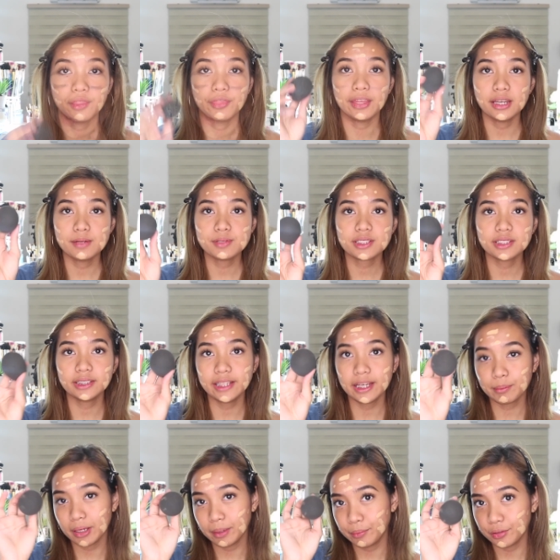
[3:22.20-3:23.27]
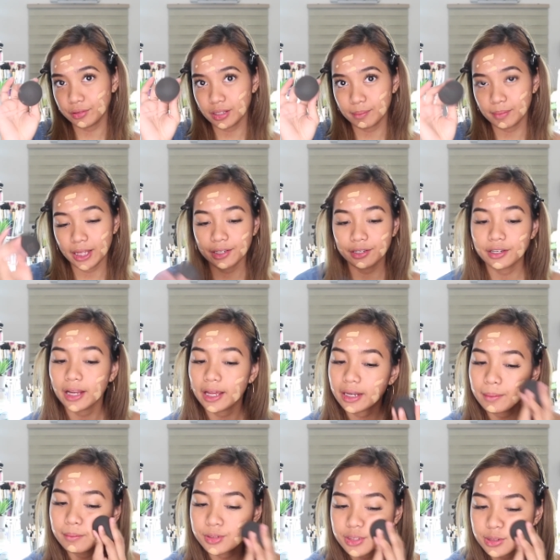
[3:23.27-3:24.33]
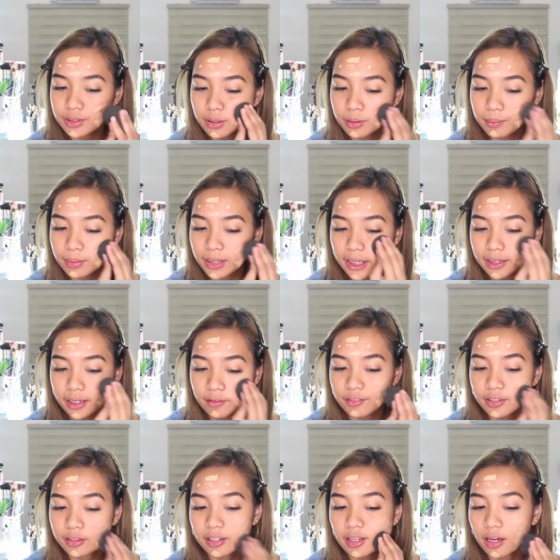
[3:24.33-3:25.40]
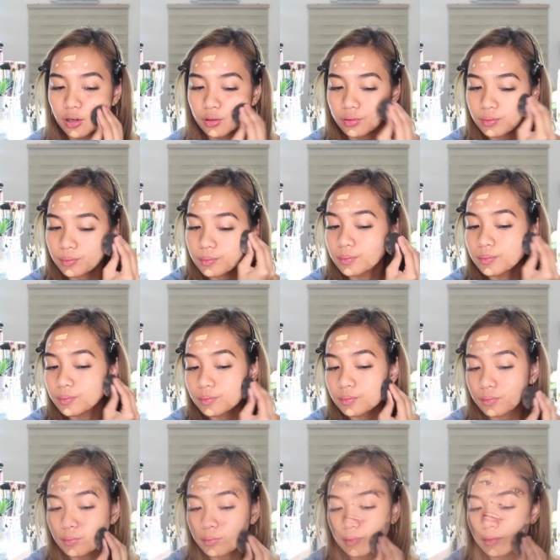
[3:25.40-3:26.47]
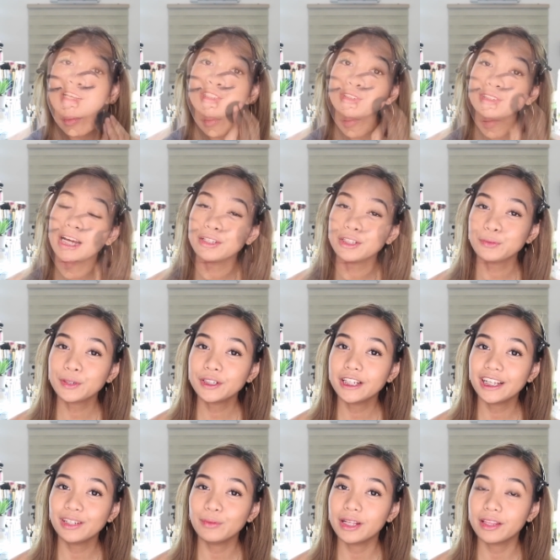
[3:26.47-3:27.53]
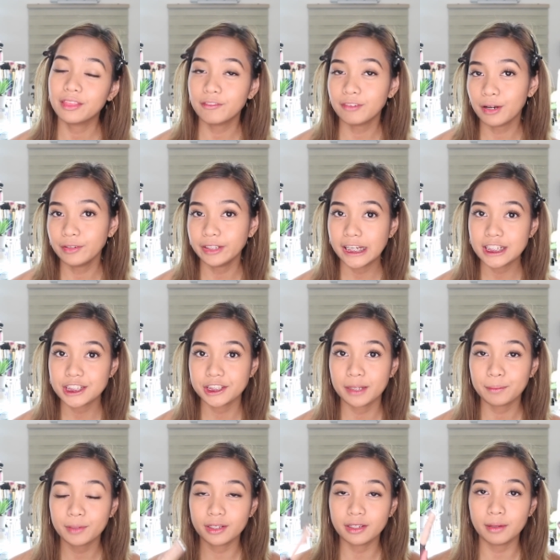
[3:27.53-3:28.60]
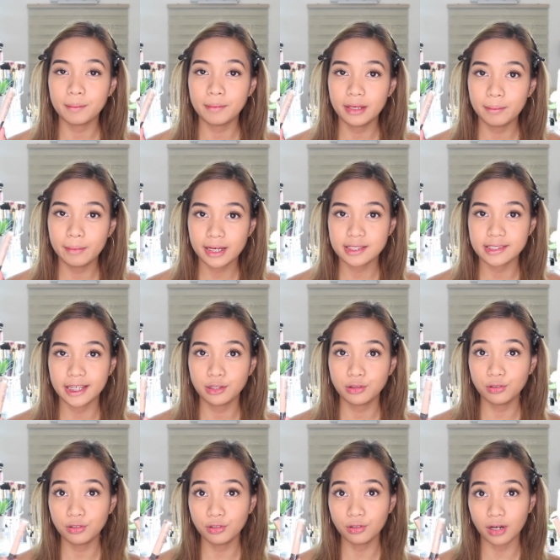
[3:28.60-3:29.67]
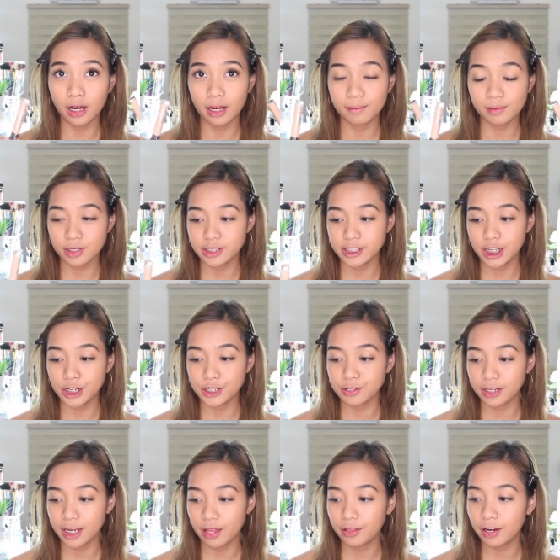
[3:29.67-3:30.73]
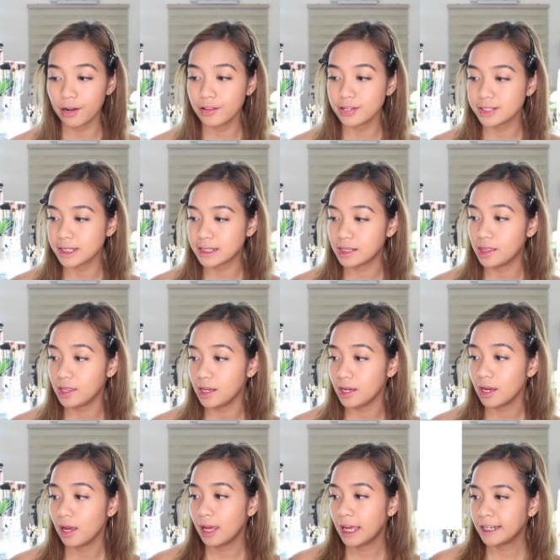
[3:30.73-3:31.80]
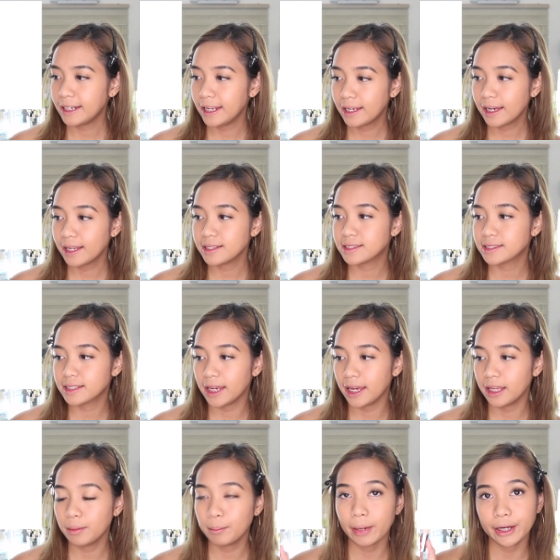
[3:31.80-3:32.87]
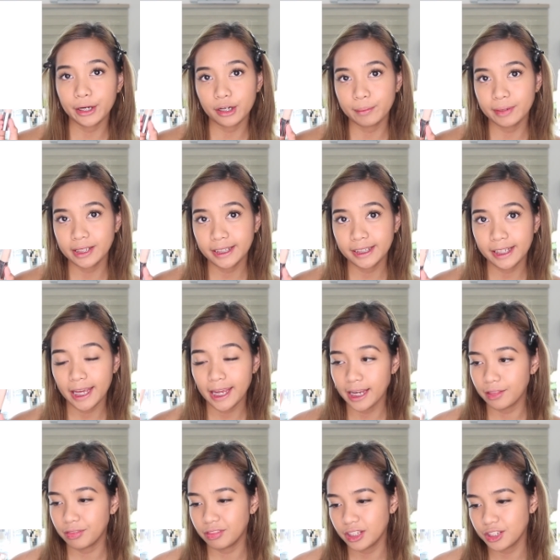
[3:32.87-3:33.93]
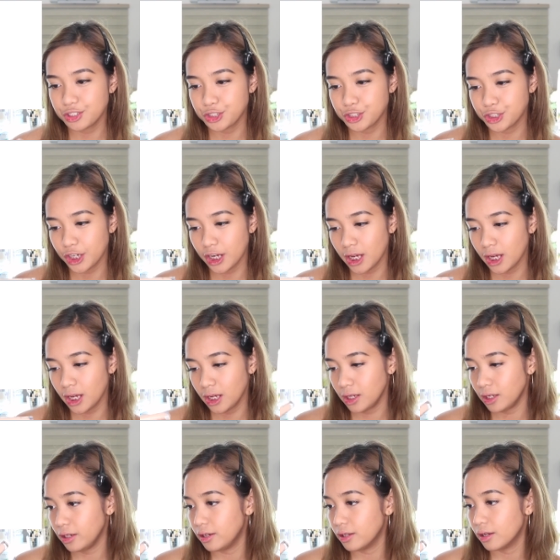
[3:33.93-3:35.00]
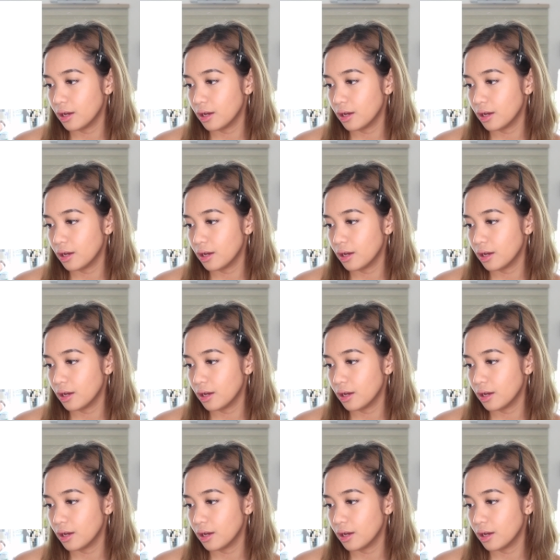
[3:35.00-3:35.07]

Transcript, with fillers: Then I'm just gonna take my beauty blender and I'm just gonna blend everything out. So now that we're done with the foundation, I'm gonna be mixing two um, concealers together. This is the Naked Skin by Urban Decay in the shade